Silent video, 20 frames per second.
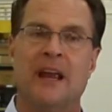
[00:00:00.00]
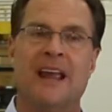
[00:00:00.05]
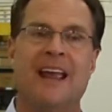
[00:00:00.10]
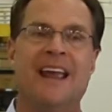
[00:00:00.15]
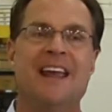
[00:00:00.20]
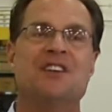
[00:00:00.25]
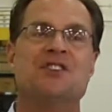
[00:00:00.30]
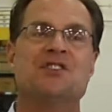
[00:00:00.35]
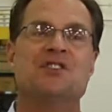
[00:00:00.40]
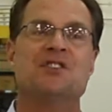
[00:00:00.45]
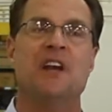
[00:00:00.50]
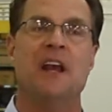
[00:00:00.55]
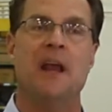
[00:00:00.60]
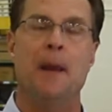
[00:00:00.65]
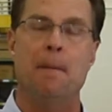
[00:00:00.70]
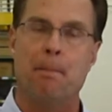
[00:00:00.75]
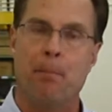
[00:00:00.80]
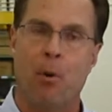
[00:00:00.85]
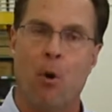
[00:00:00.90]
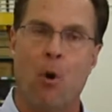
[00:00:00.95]
It's
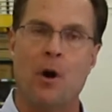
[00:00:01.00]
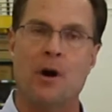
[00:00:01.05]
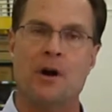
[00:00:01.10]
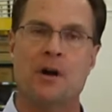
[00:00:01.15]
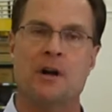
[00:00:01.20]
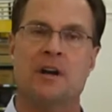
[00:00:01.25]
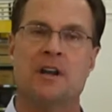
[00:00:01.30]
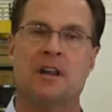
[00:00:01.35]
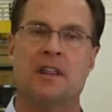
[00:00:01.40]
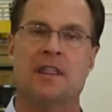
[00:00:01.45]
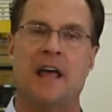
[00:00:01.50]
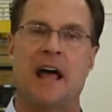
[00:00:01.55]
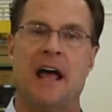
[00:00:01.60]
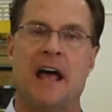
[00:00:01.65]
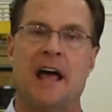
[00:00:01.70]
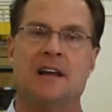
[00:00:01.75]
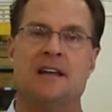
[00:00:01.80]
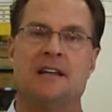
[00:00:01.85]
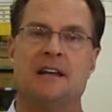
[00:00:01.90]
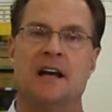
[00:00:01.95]
important
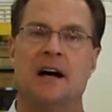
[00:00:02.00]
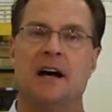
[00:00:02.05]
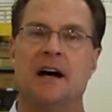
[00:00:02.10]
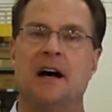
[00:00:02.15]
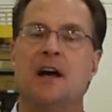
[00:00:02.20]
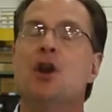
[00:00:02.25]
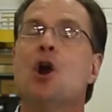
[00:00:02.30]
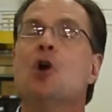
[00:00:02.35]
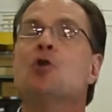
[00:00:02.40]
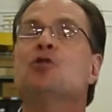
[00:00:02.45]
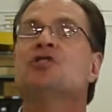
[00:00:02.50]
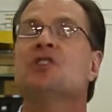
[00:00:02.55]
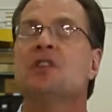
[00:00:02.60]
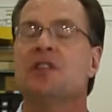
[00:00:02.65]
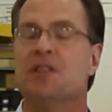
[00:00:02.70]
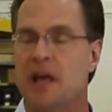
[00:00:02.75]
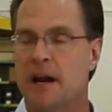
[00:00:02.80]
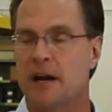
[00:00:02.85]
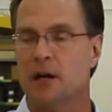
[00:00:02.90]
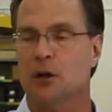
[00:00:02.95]
that uh, no
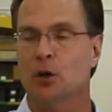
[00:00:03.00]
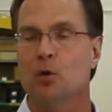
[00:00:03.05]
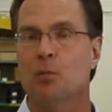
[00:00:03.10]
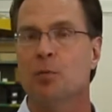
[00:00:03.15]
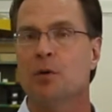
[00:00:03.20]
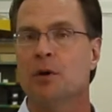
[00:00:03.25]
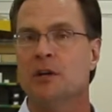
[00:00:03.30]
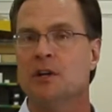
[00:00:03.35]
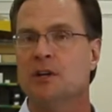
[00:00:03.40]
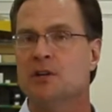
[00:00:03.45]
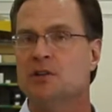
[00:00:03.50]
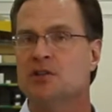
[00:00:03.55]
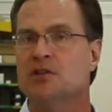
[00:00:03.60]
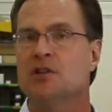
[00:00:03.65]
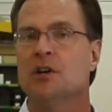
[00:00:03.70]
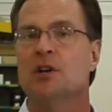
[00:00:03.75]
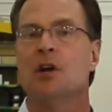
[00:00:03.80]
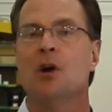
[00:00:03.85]
synthetic lubricants